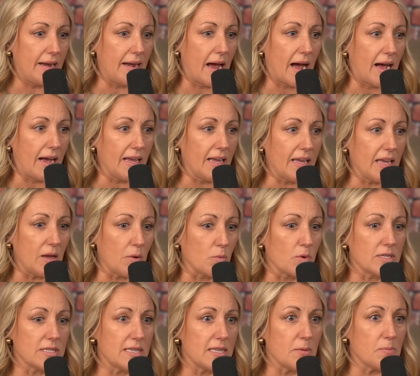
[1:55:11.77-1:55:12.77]
and I
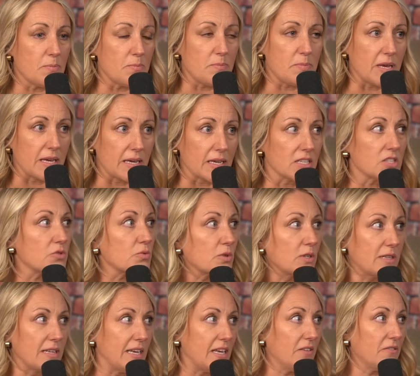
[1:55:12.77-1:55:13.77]
it was the
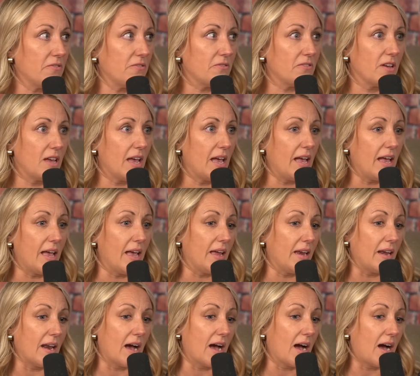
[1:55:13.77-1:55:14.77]
biggest relief. Mm-hmm.
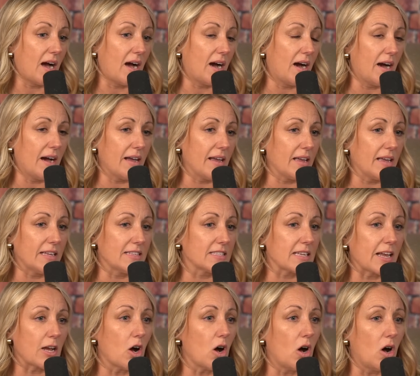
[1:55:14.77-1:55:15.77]
And
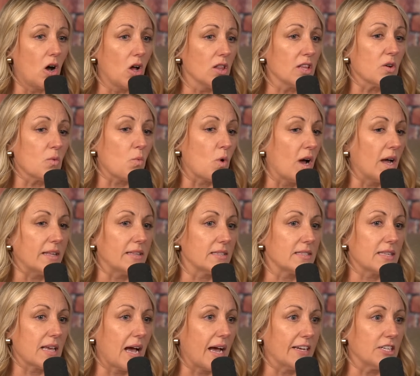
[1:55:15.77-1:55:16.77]
it's like all at
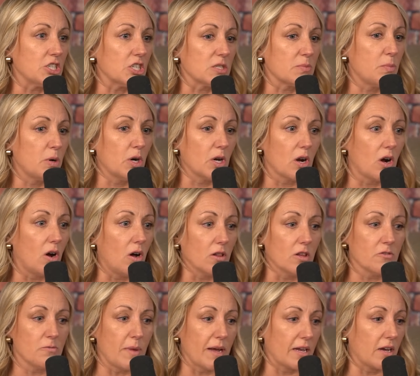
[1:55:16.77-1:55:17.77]
once I just put
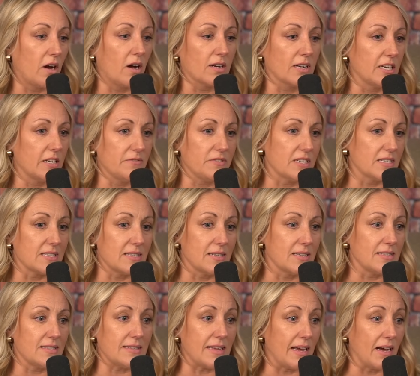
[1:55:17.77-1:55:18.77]
all of my cognitive
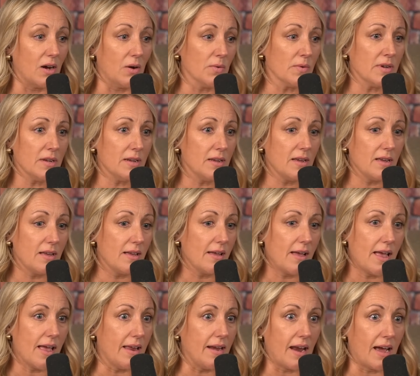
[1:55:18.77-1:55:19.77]
dissonance down
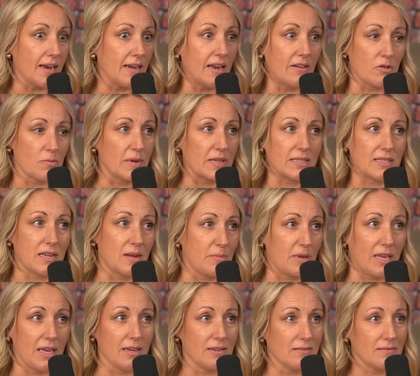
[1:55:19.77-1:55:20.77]
and I never picked
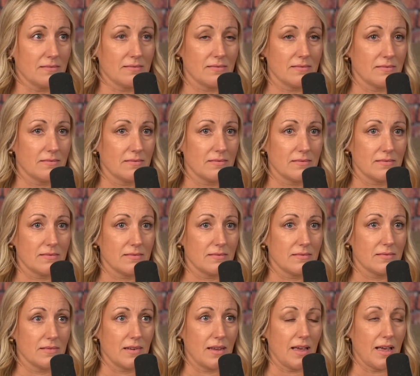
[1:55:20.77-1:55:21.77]
it up again.
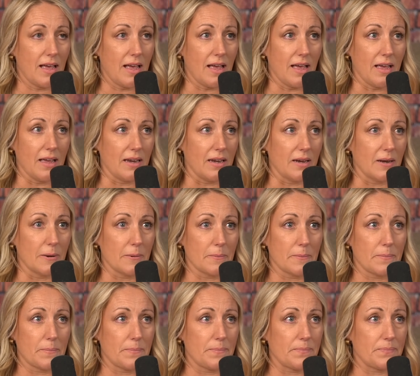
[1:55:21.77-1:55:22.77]

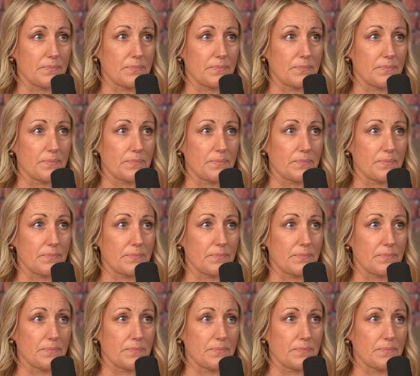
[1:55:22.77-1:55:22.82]
And